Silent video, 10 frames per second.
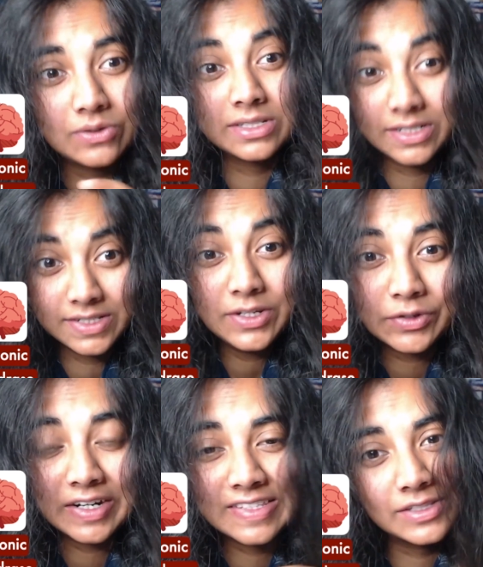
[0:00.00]
in a
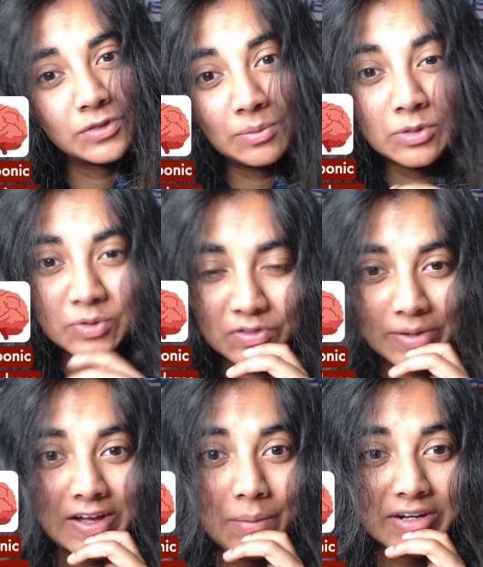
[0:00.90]
decrease in this reabsorption of
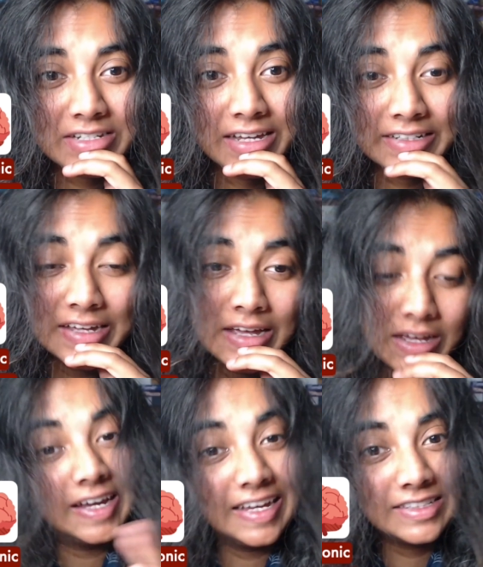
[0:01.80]
bicarbonate ion,
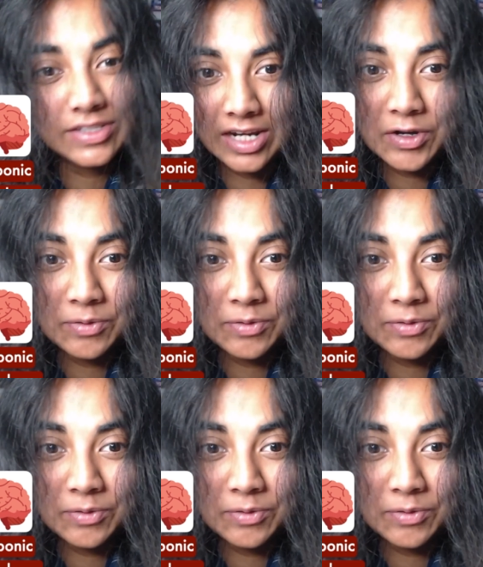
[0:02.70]
hence the lower